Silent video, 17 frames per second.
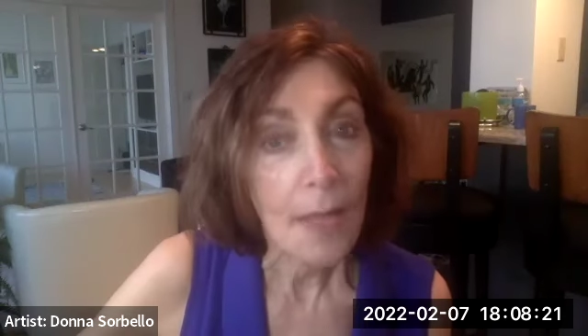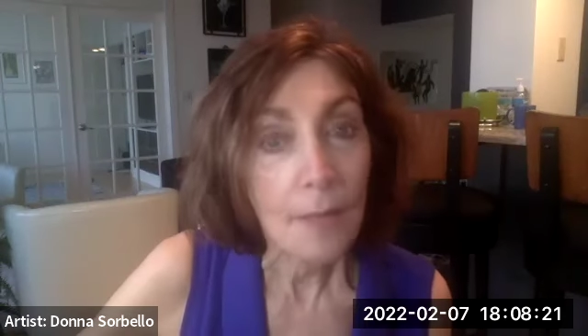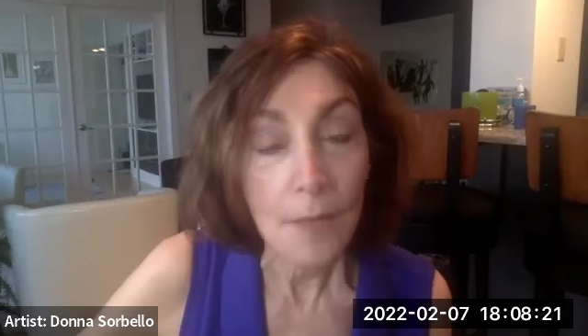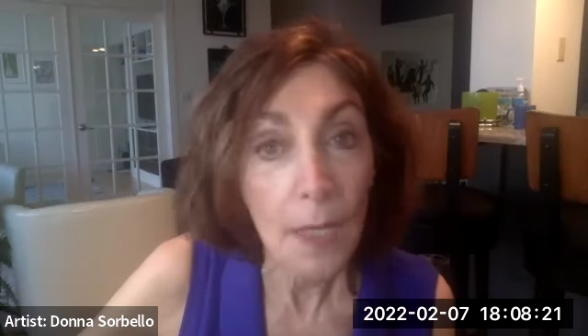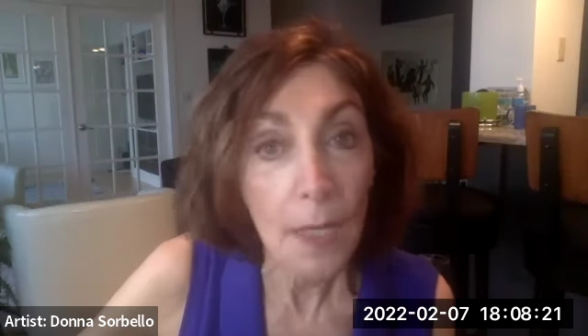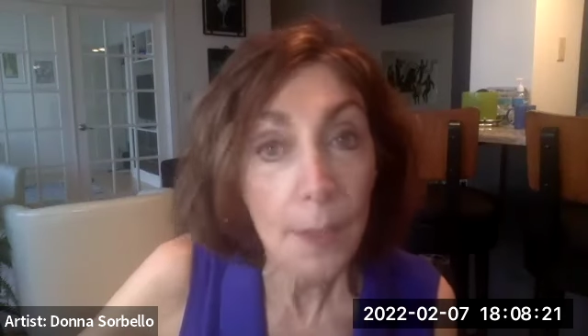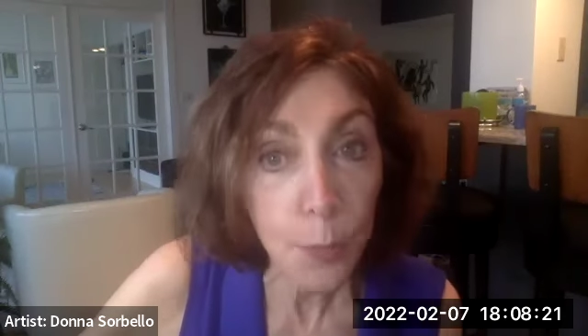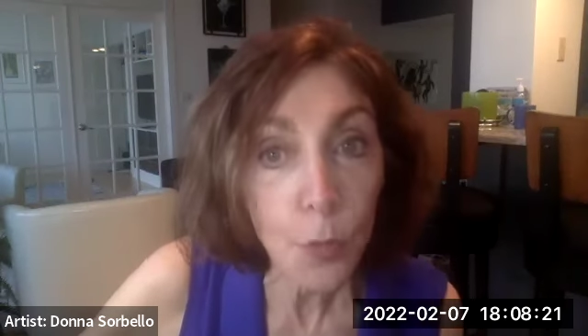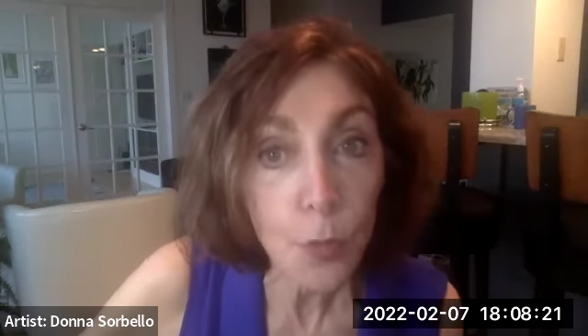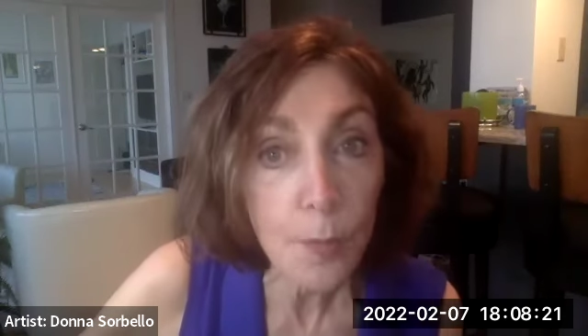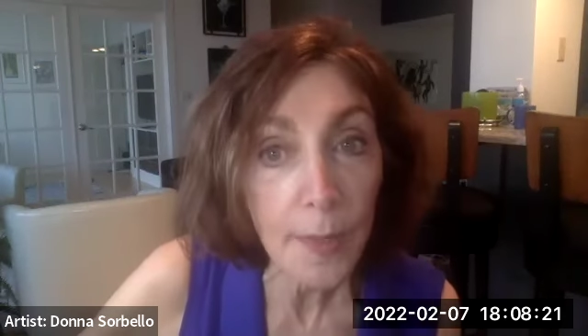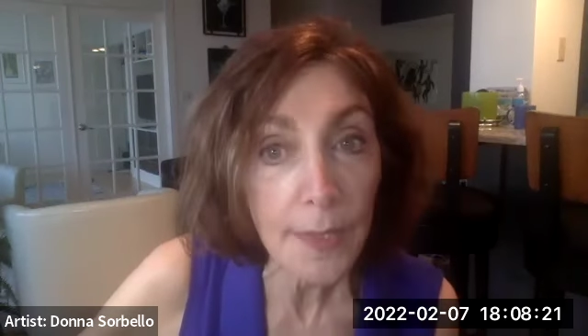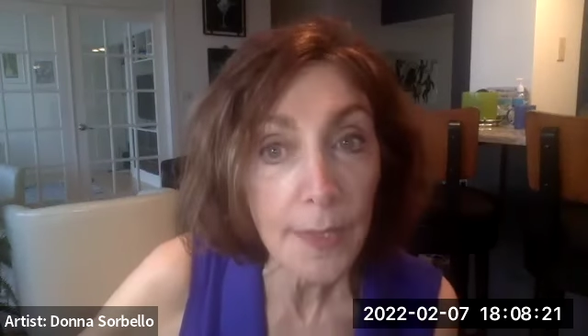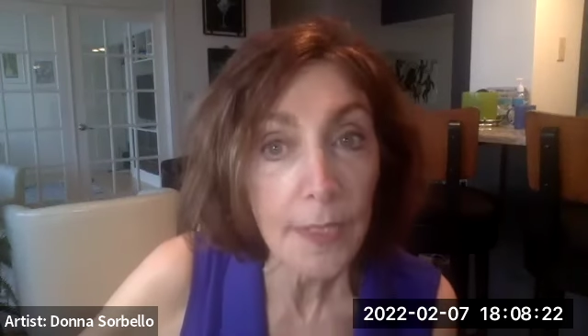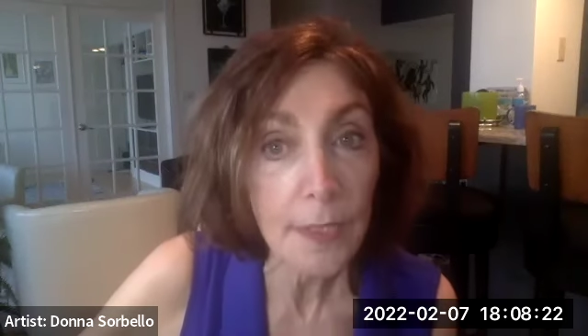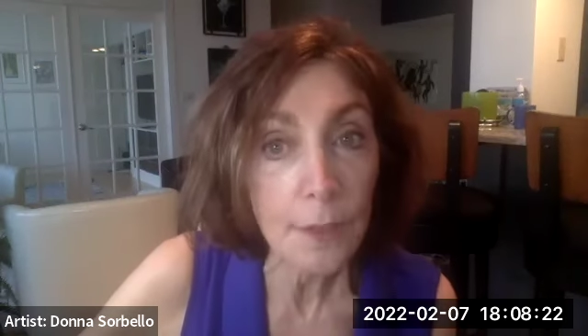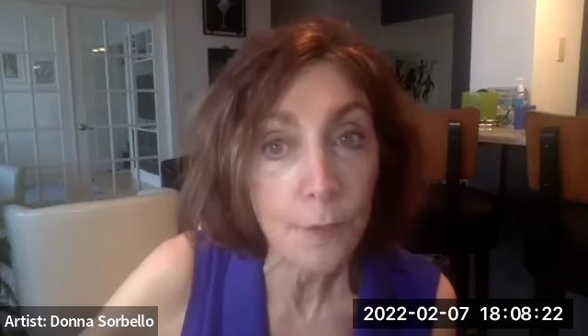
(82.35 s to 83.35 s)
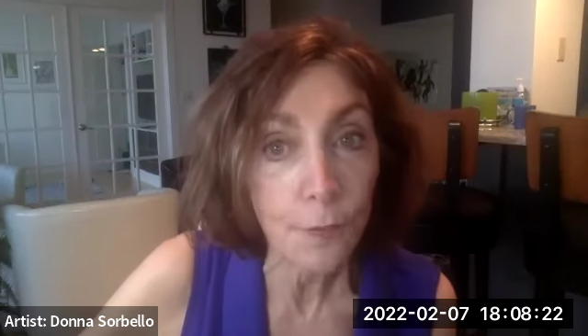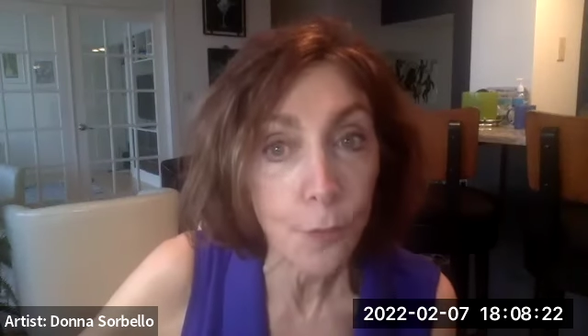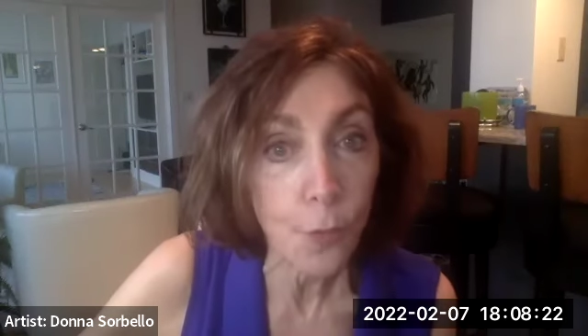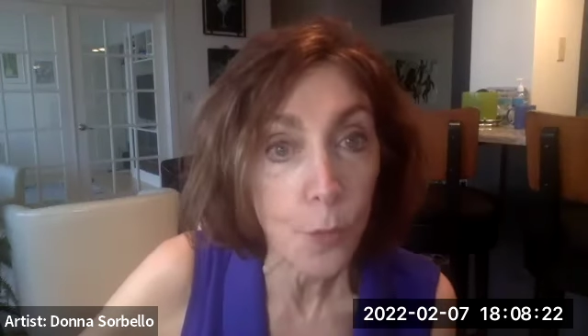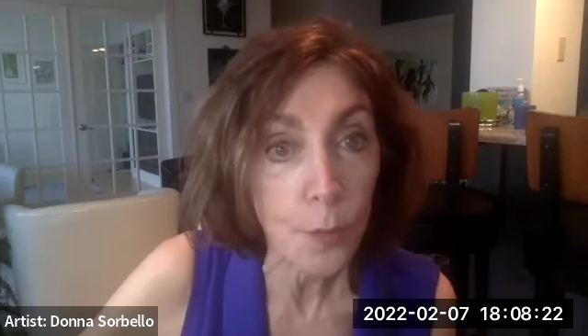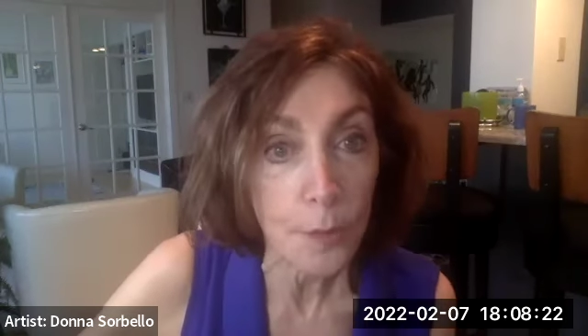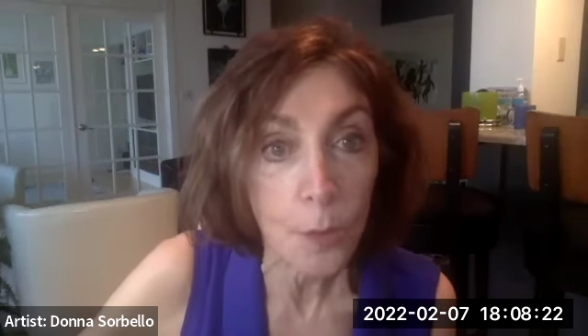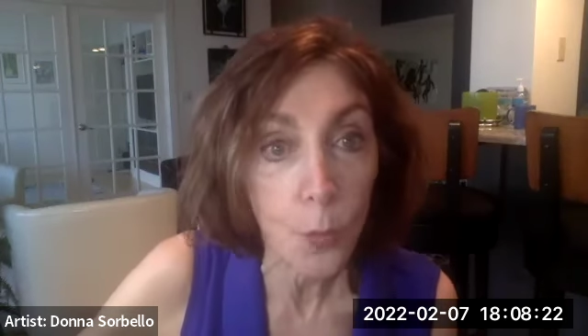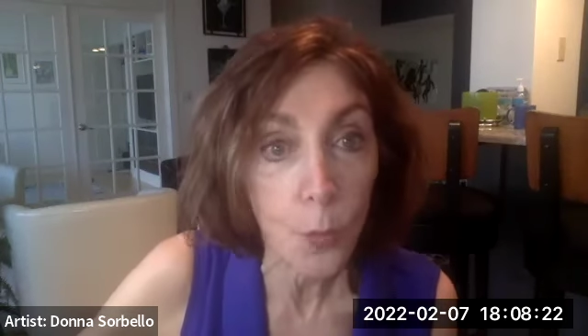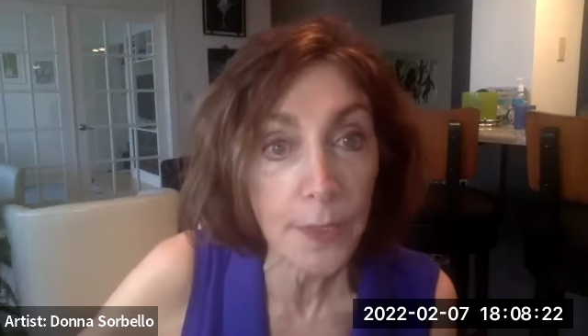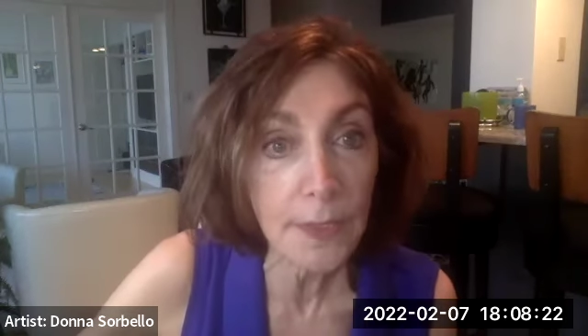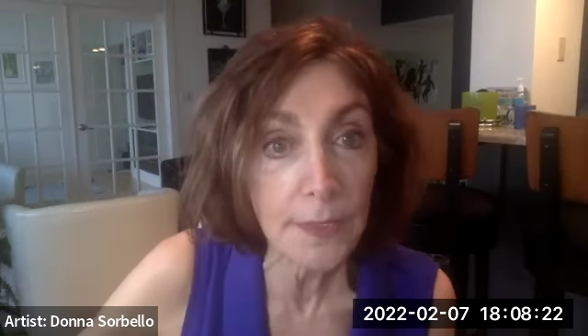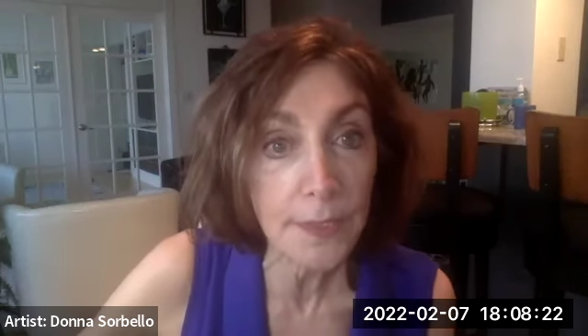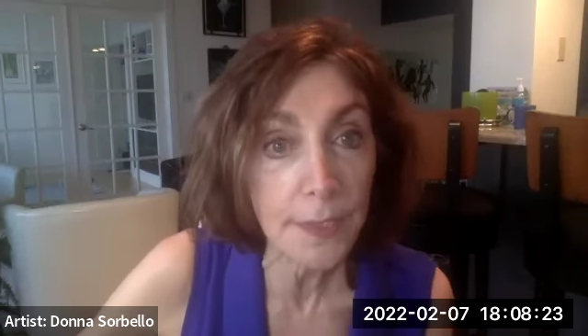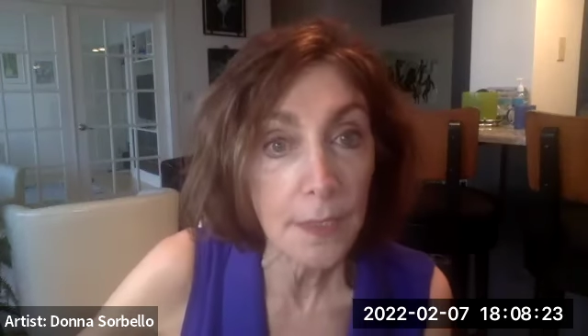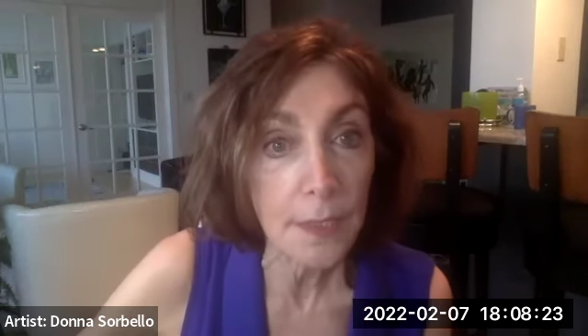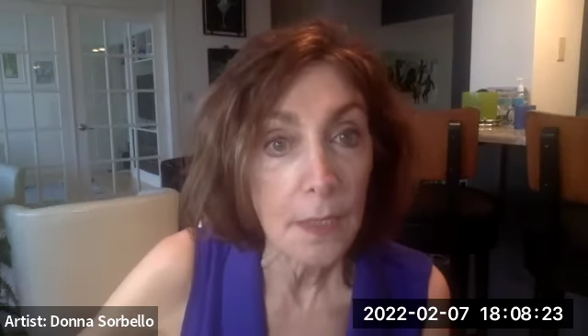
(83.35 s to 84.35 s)
I pull my head forward
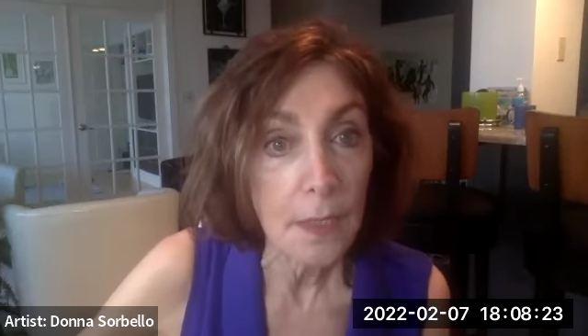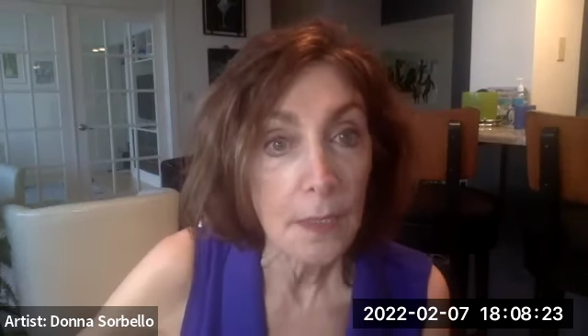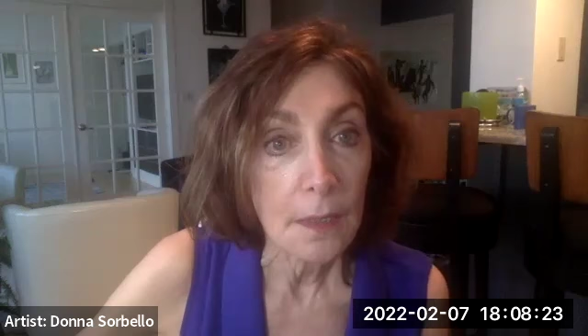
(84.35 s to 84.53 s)
quickly,